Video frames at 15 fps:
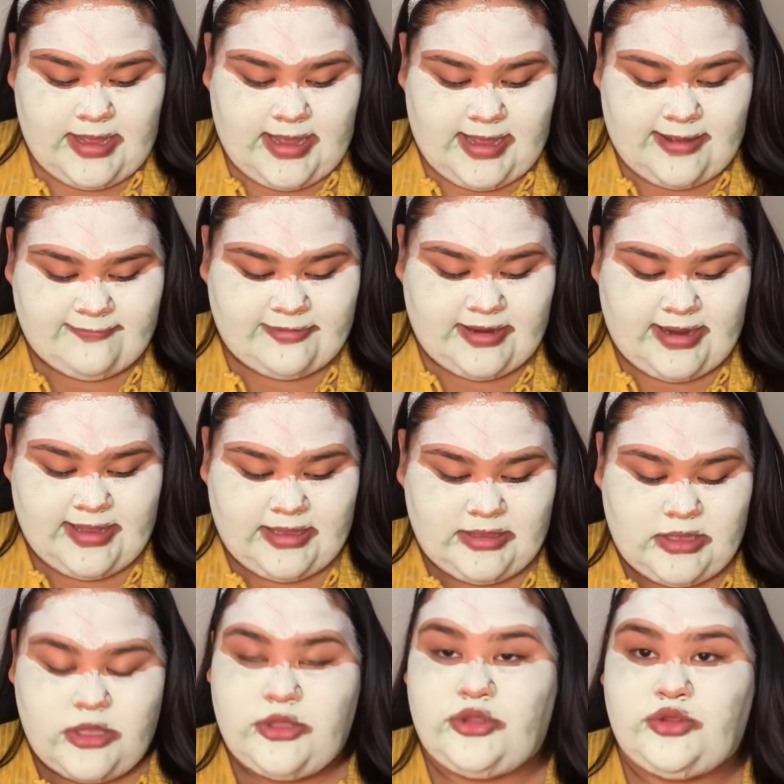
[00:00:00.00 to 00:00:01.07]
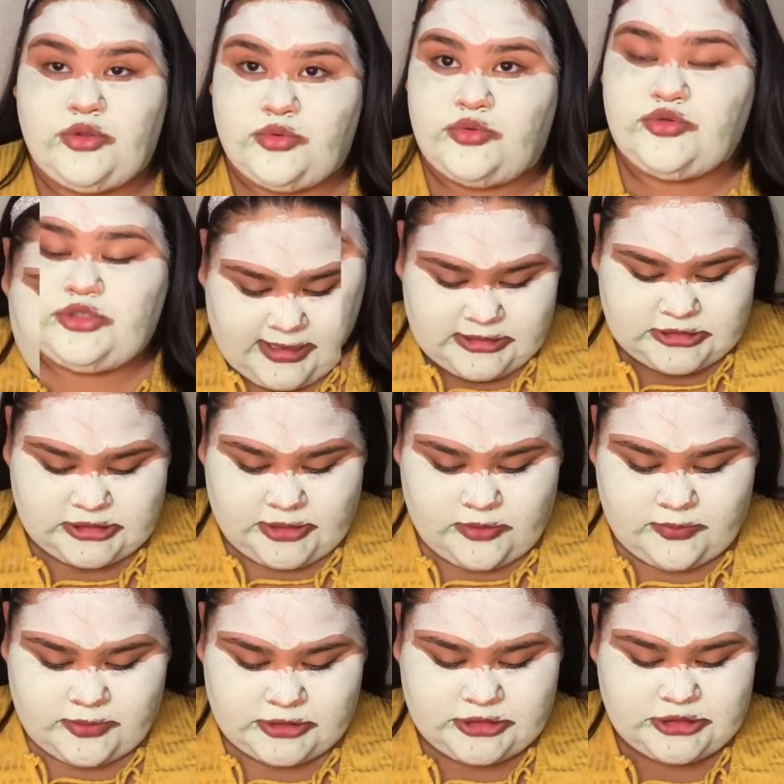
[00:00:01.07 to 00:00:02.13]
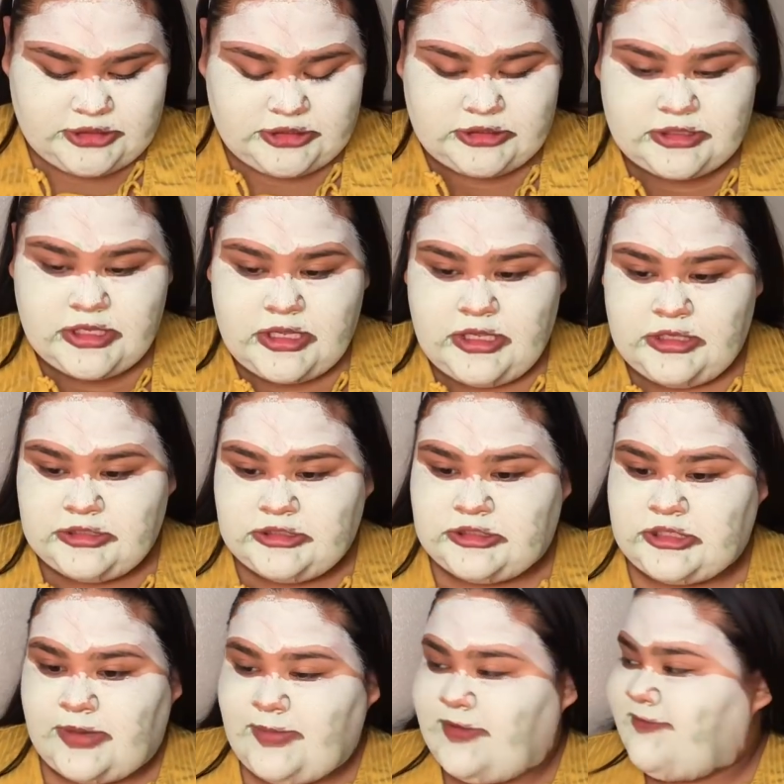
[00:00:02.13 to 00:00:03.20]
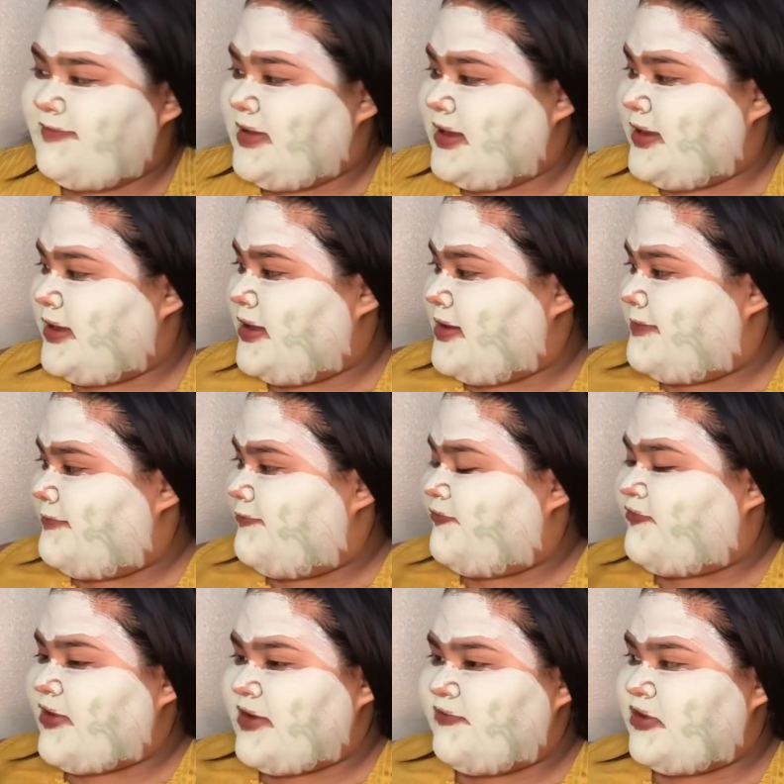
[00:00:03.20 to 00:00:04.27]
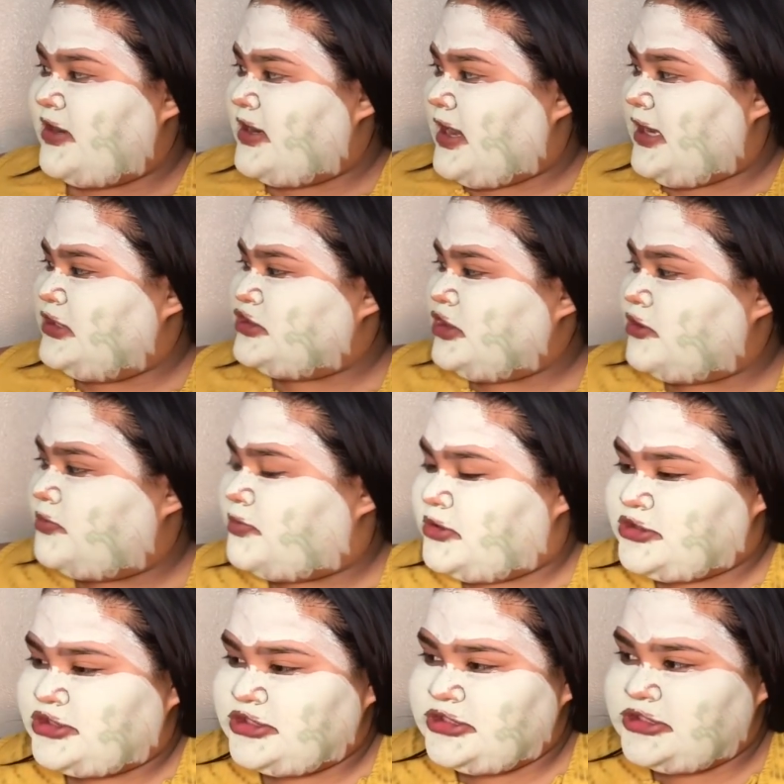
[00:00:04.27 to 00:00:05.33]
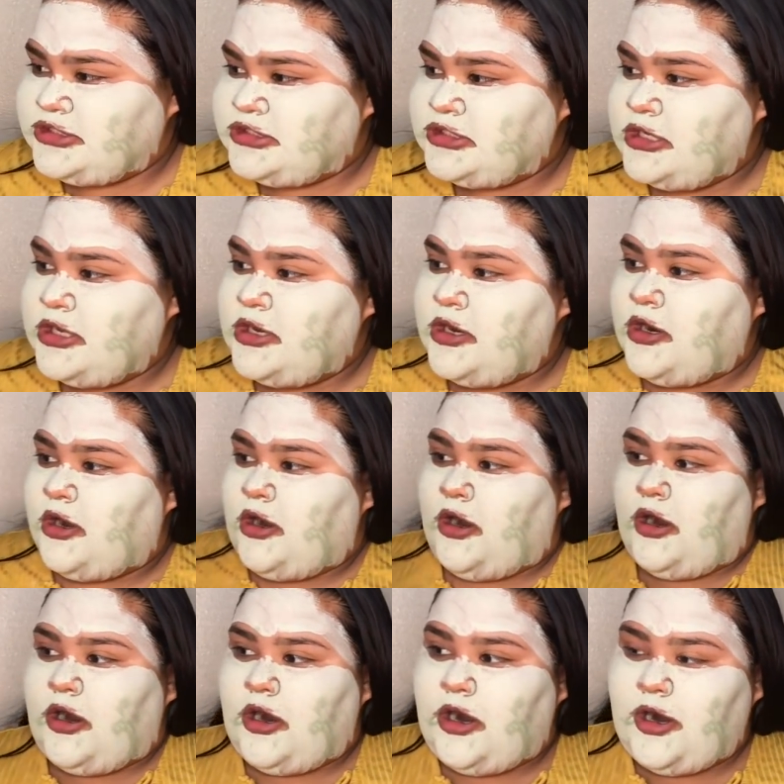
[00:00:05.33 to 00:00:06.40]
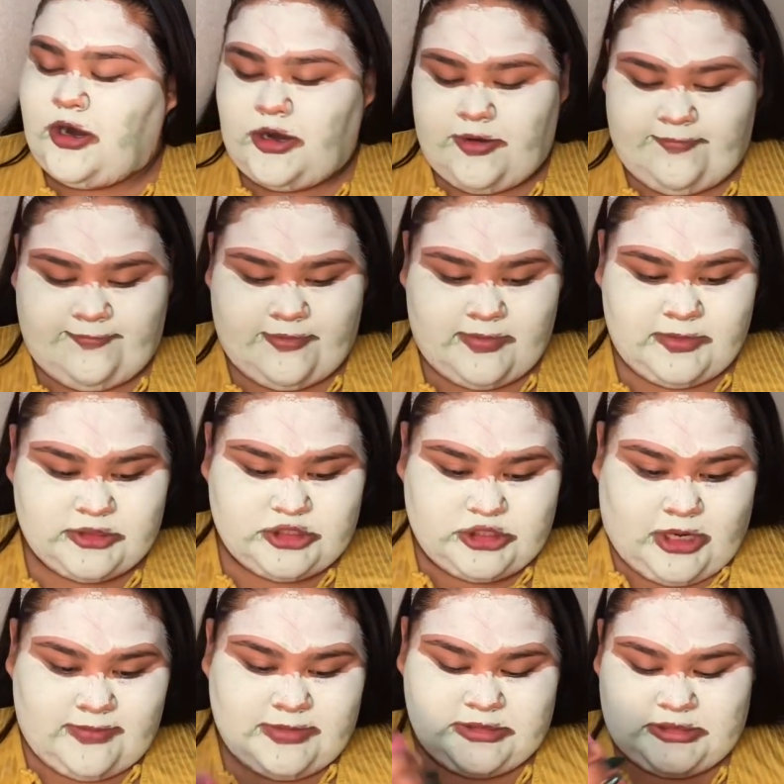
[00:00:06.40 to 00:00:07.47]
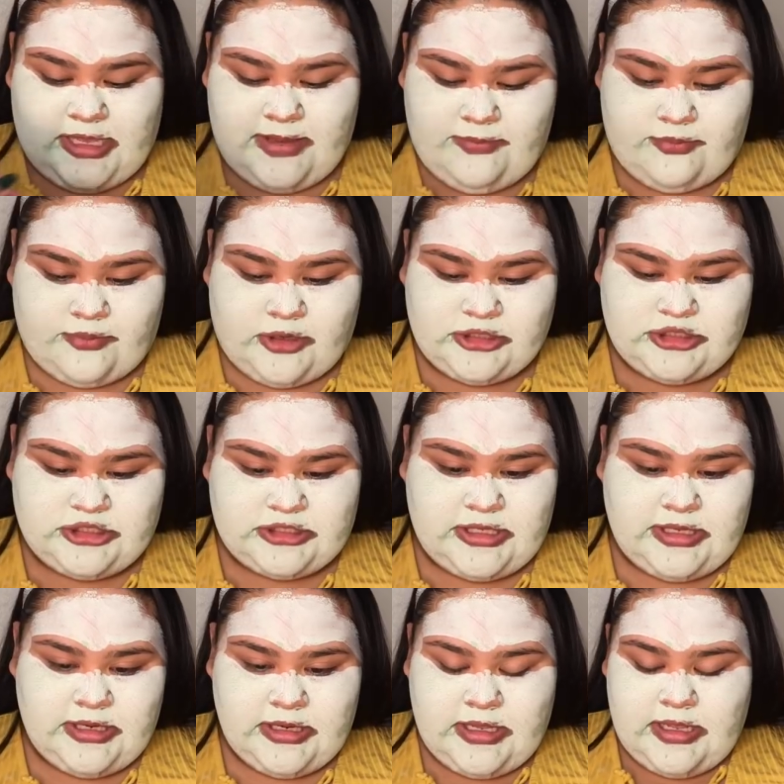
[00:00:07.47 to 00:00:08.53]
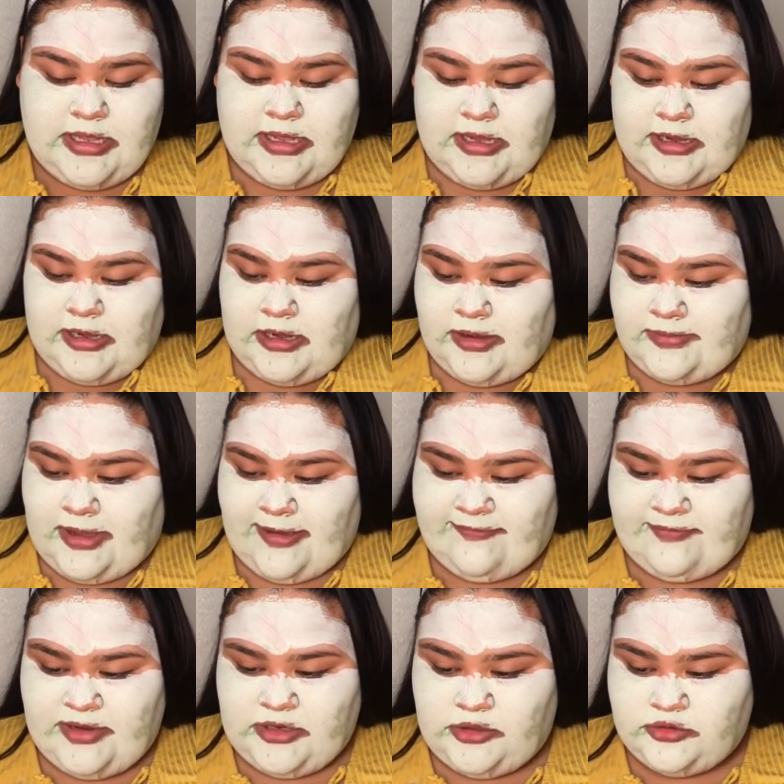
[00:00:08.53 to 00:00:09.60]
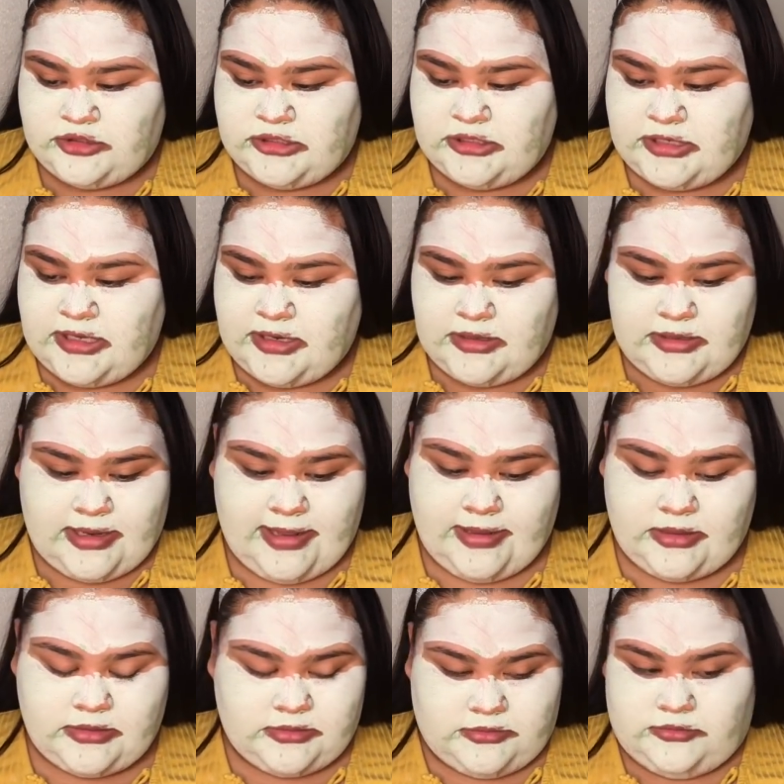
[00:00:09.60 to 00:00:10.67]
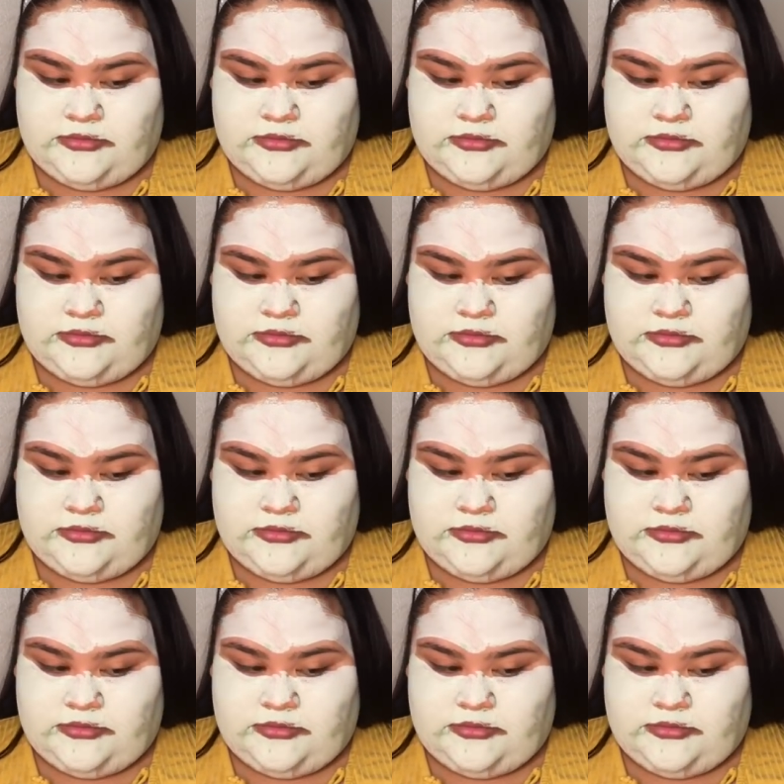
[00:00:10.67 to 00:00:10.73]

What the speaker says: have that I use for eyeshadow brushes. Some of my favorite eyeshadow brushes are from the Shopmissa brush set. I've been using it like